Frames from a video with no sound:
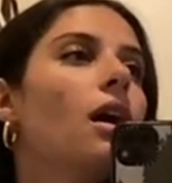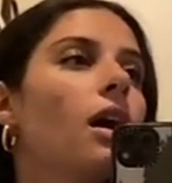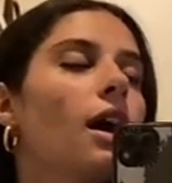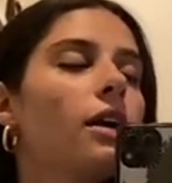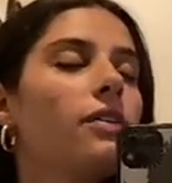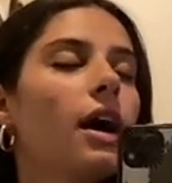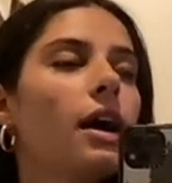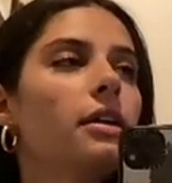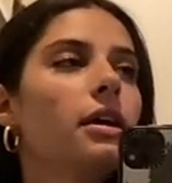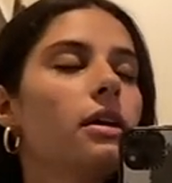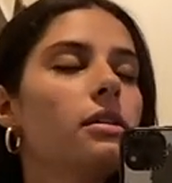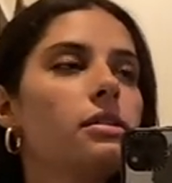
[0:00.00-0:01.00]
I've had
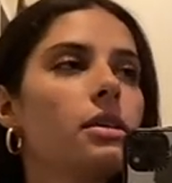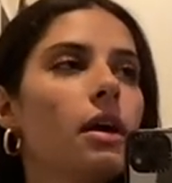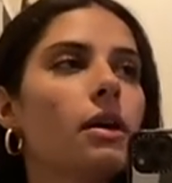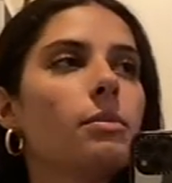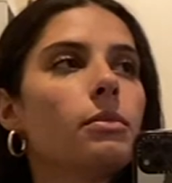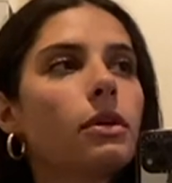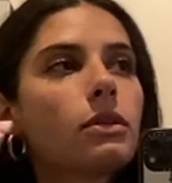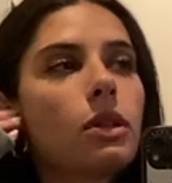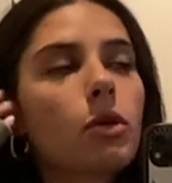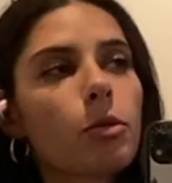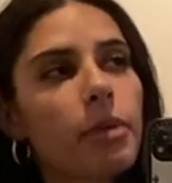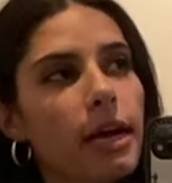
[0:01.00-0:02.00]
some
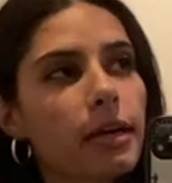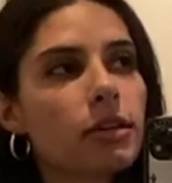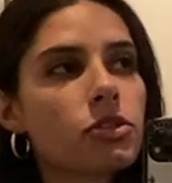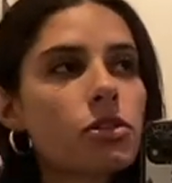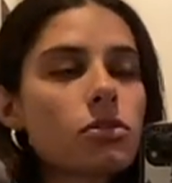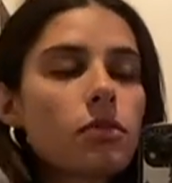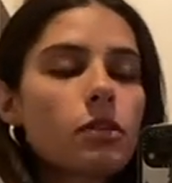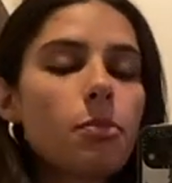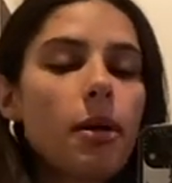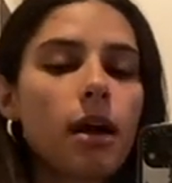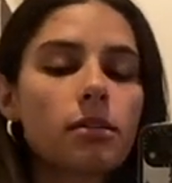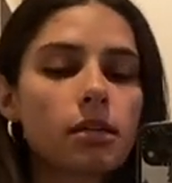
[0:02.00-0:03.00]
lower back issues over the
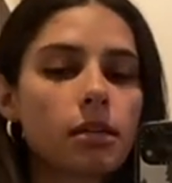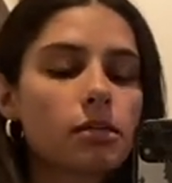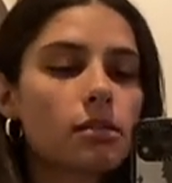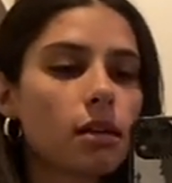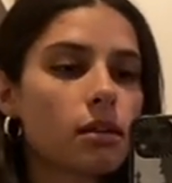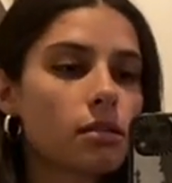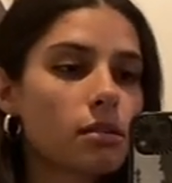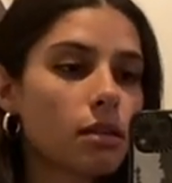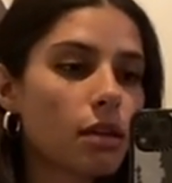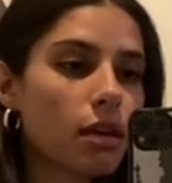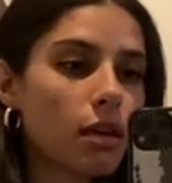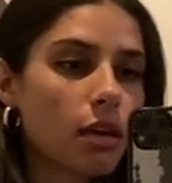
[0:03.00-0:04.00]
past like 6
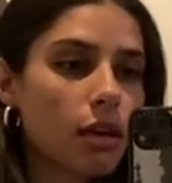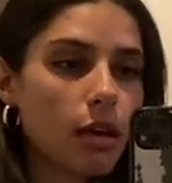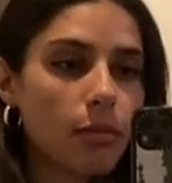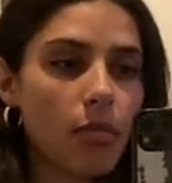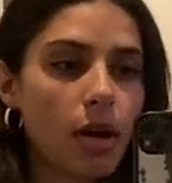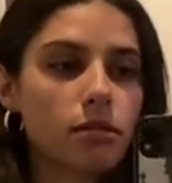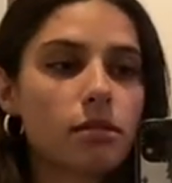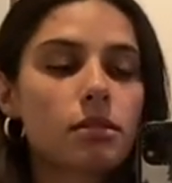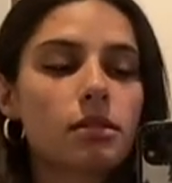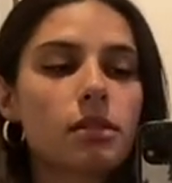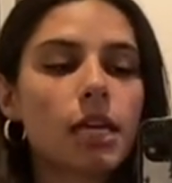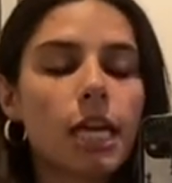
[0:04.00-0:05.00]

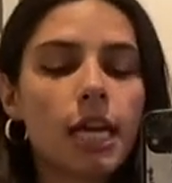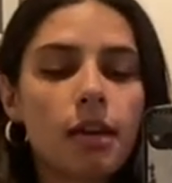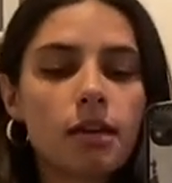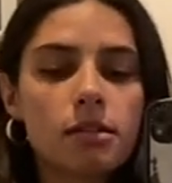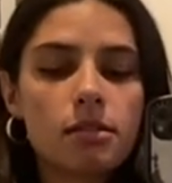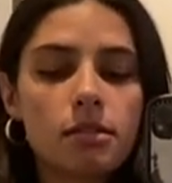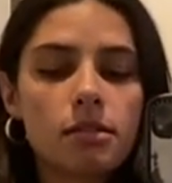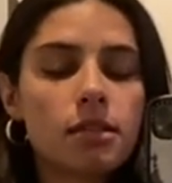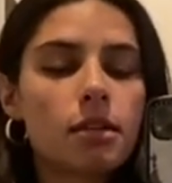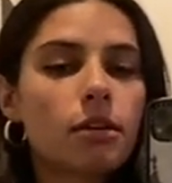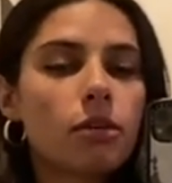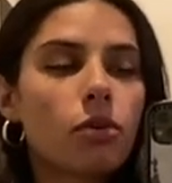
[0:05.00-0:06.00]
months and
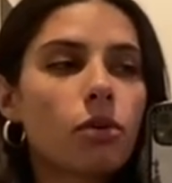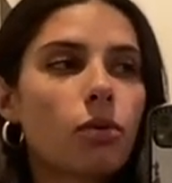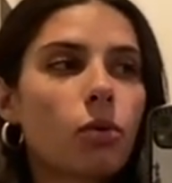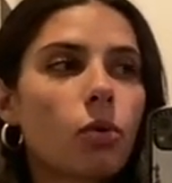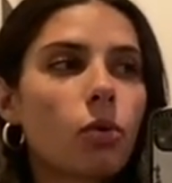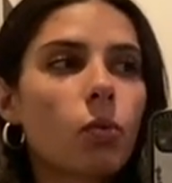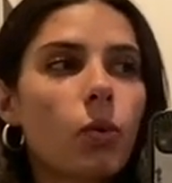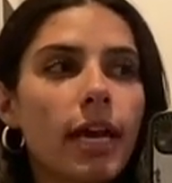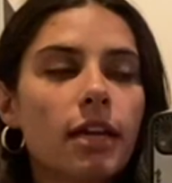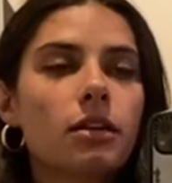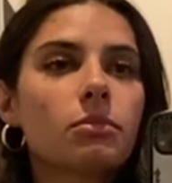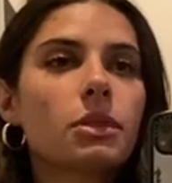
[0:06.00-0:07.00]

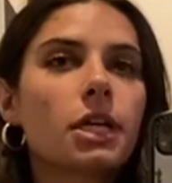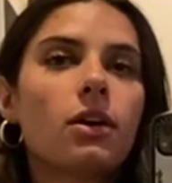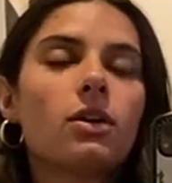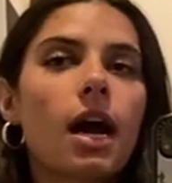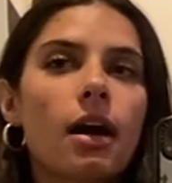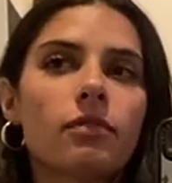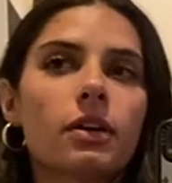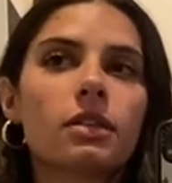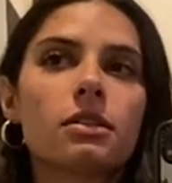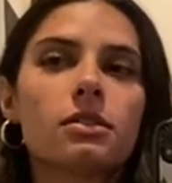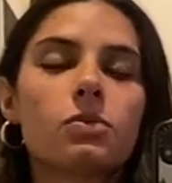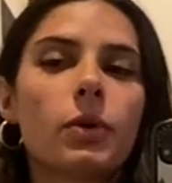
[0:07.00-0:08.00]
randomly I'll have like
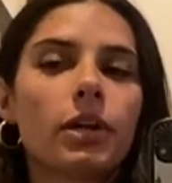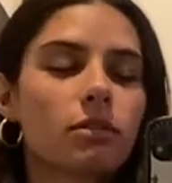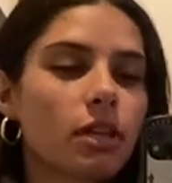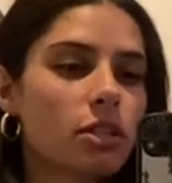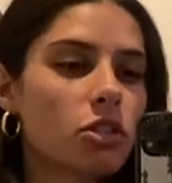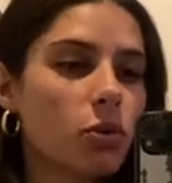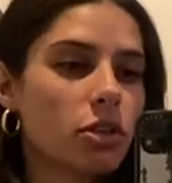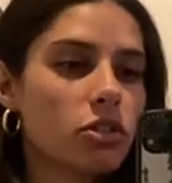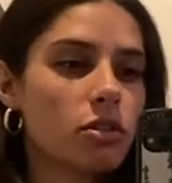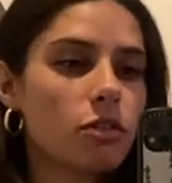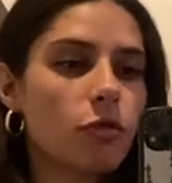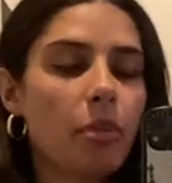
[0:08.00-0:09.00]
these weird like
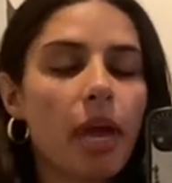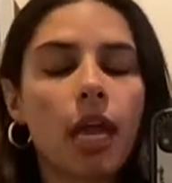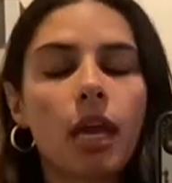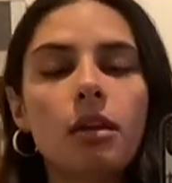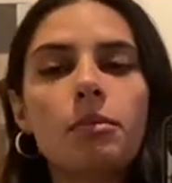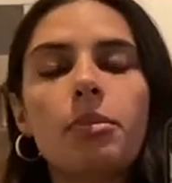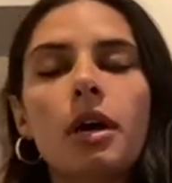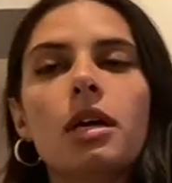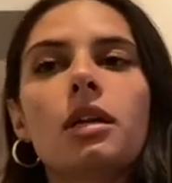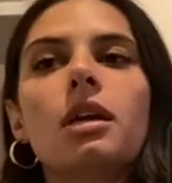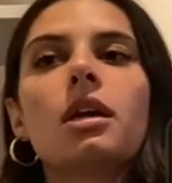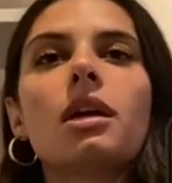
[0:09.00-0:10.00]
twinges of pain.
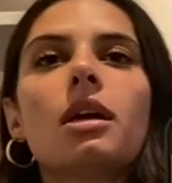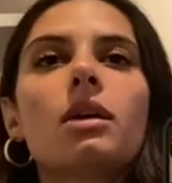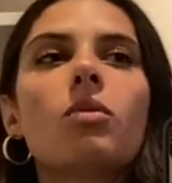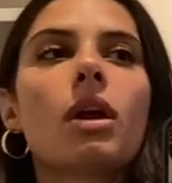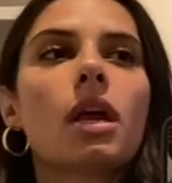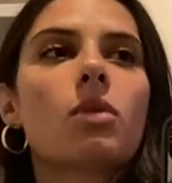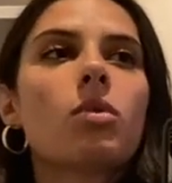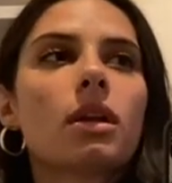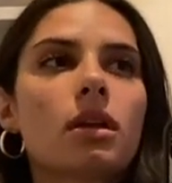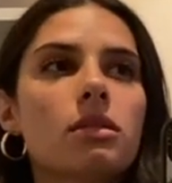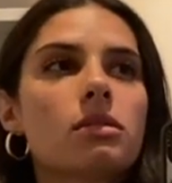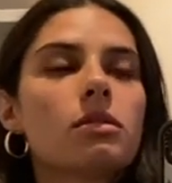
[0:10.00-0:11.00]
But when I went
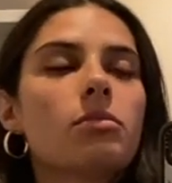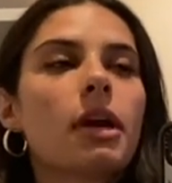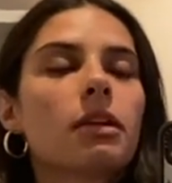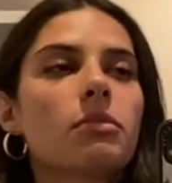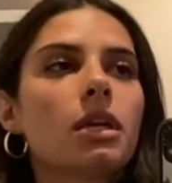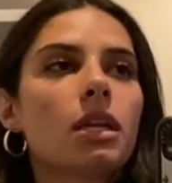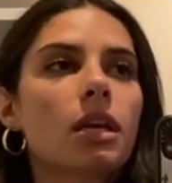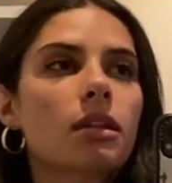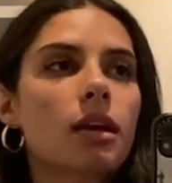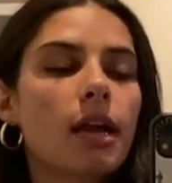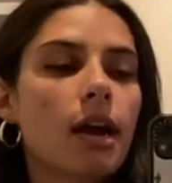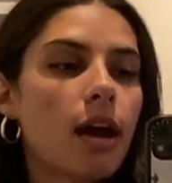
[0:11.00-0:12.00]
into my meeting that
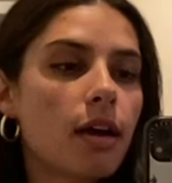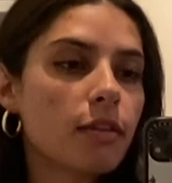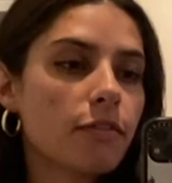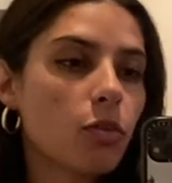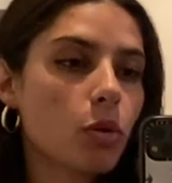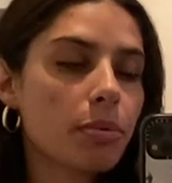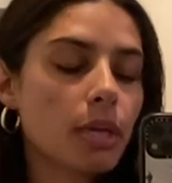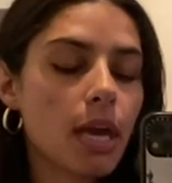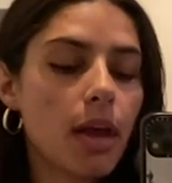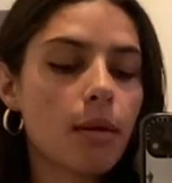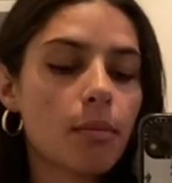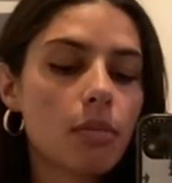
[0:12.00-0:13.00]
I had at 4
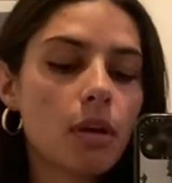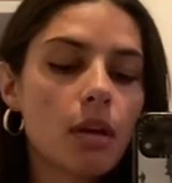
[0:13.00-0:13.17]
p.m.,